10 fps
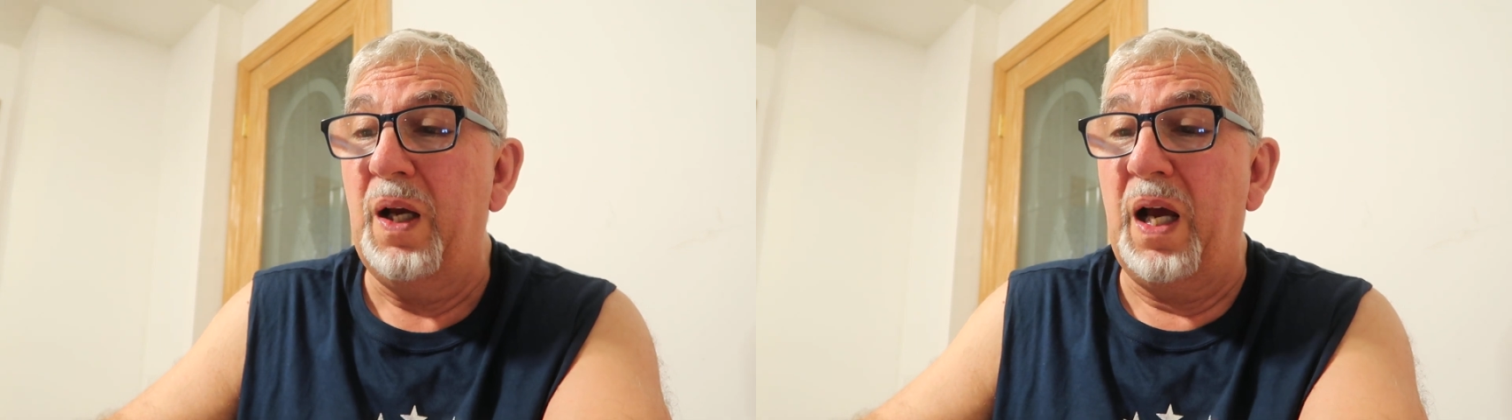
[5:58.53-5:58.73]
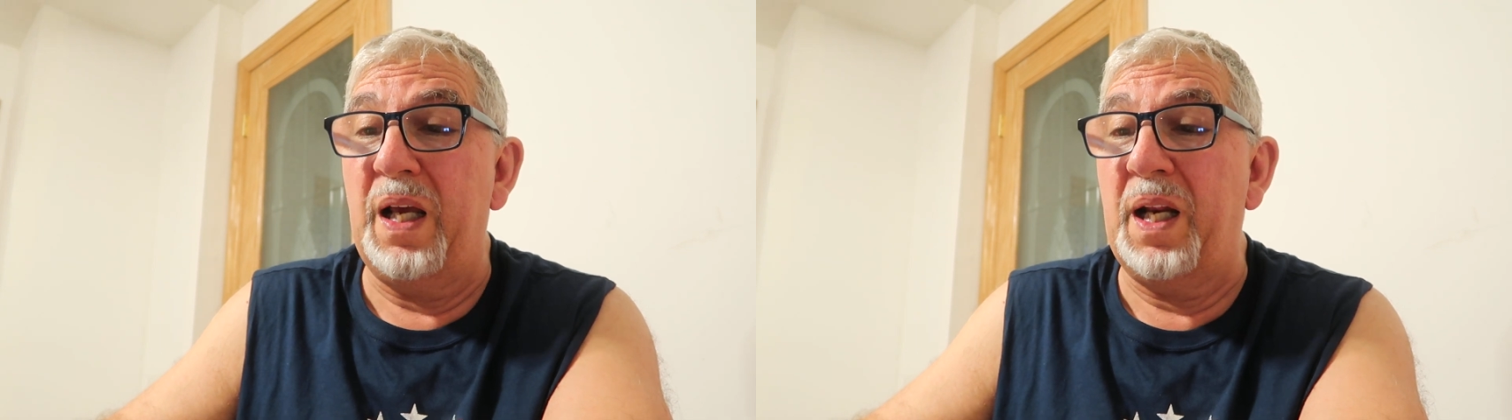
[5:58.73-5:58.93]

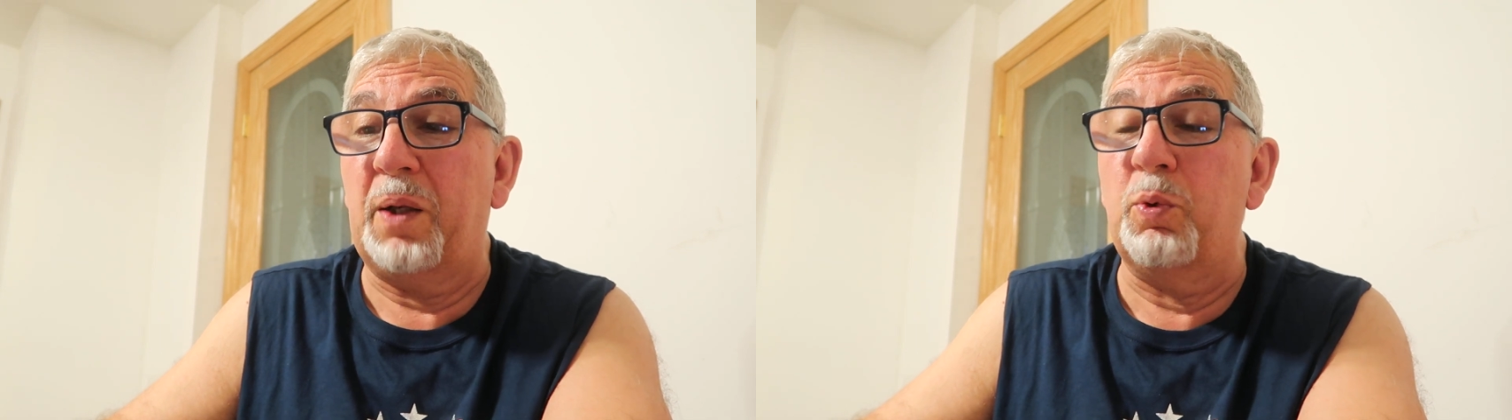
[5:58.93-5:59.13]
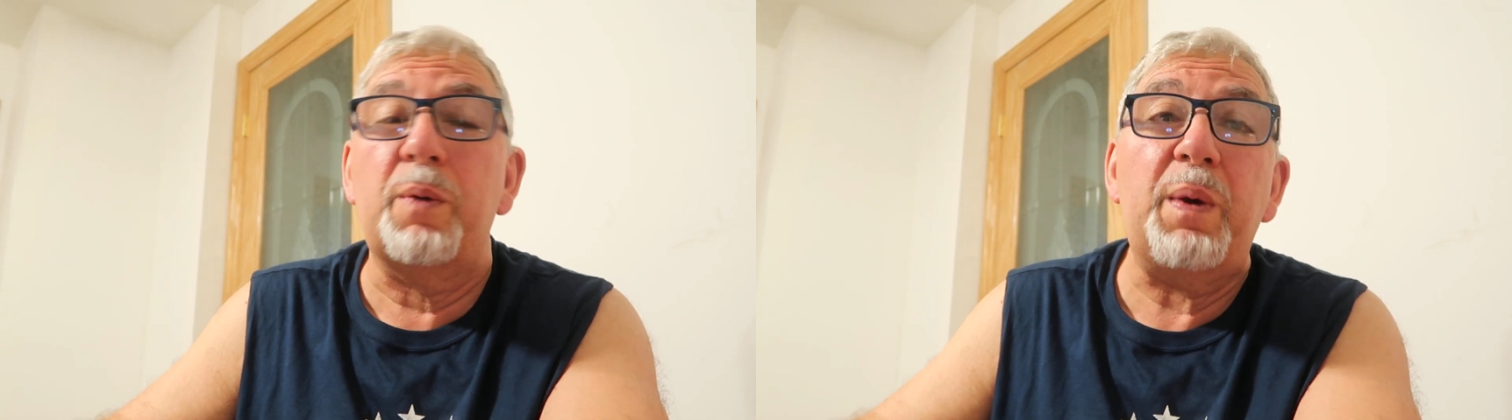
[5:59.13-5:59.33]

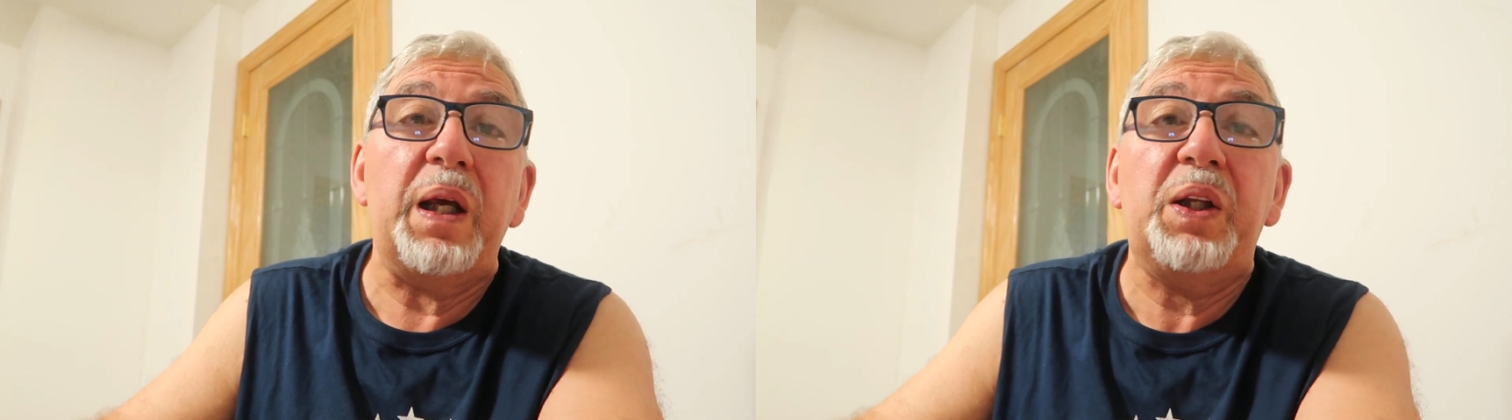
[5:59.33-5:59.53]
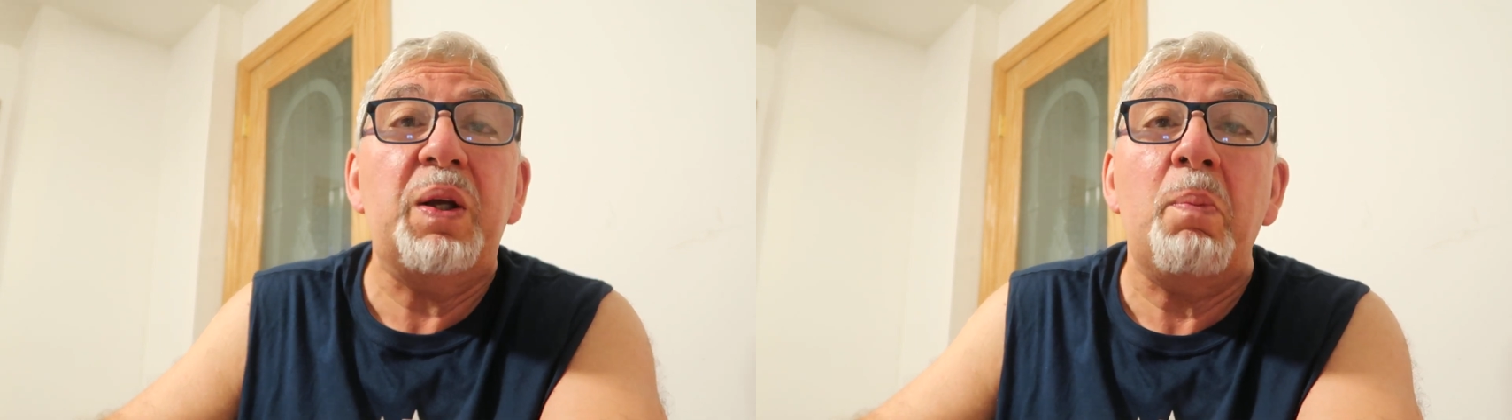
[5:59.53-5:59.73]
it would
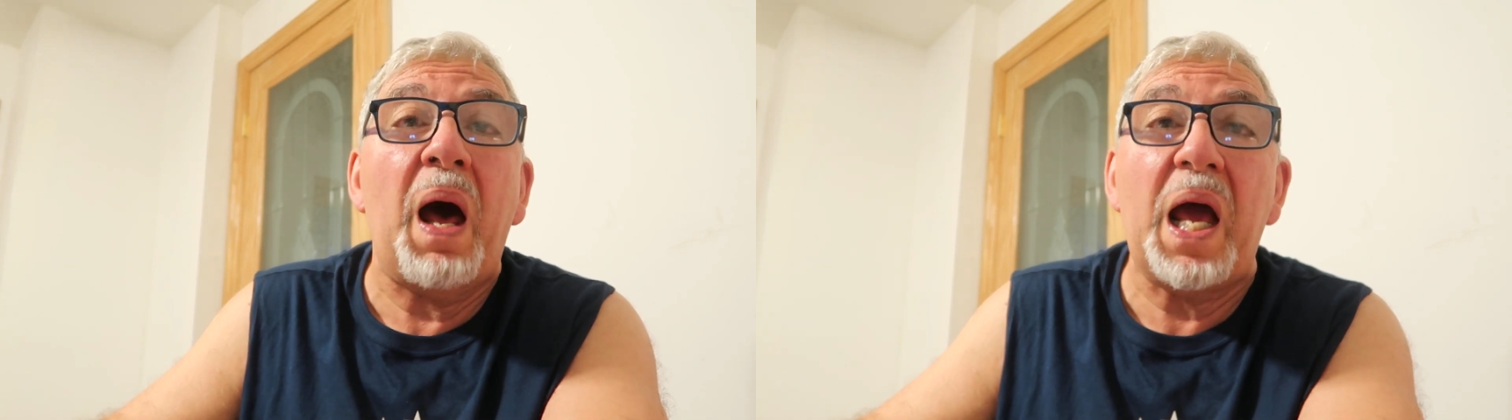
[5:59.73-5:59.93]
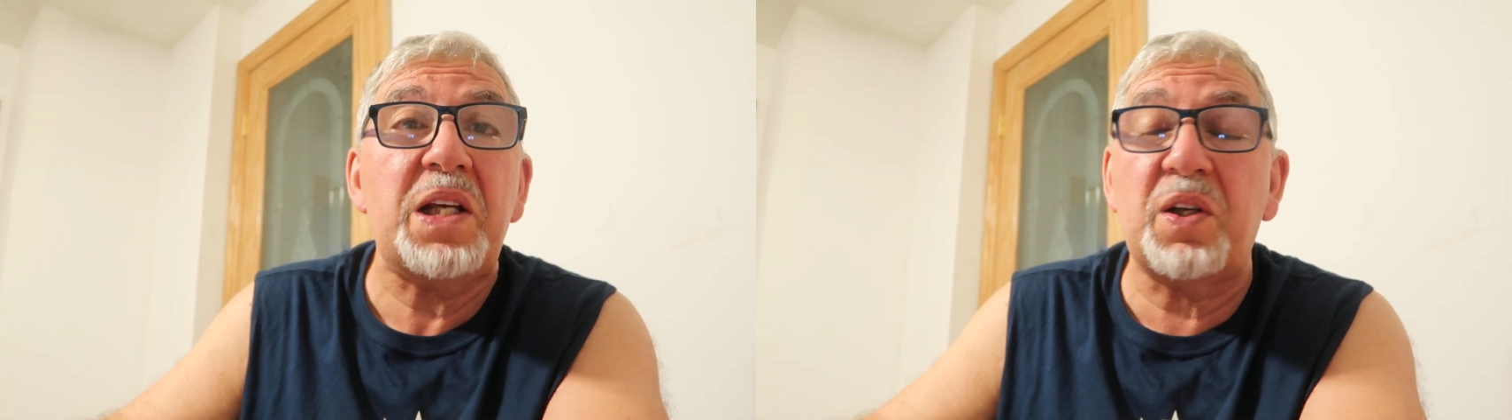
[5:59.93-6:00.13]
be a
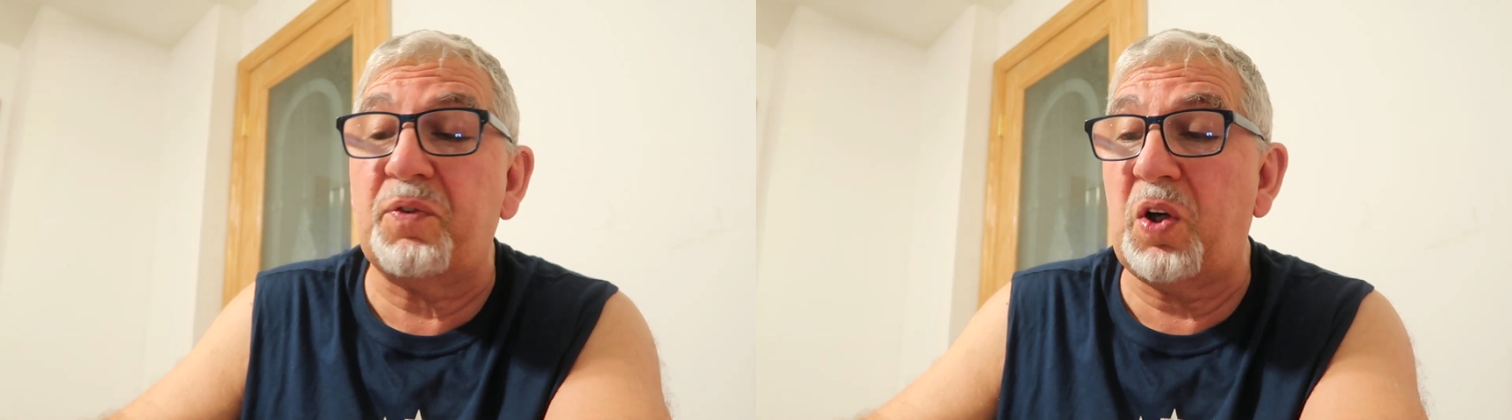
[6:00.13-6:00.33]
demise of